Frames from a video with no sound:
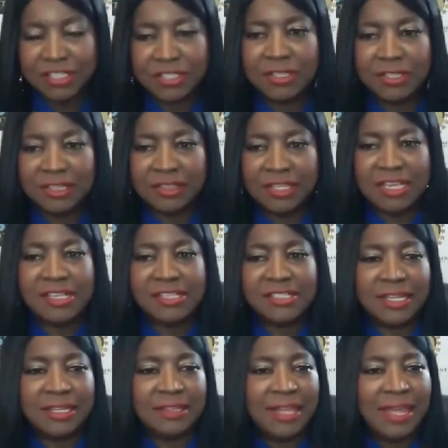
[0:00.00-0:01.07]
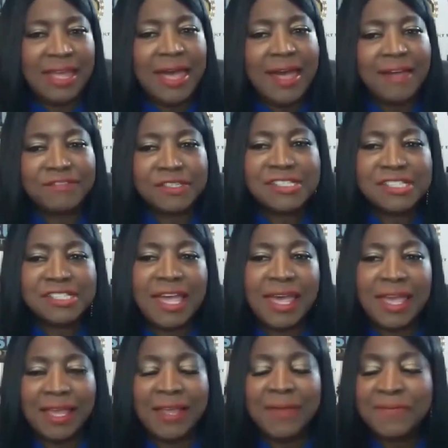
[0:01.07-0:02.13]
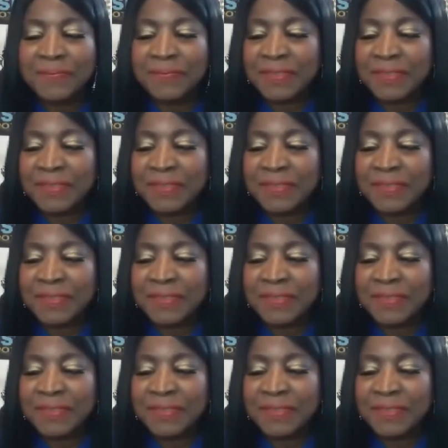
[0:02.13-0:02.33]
to the things that they have to say,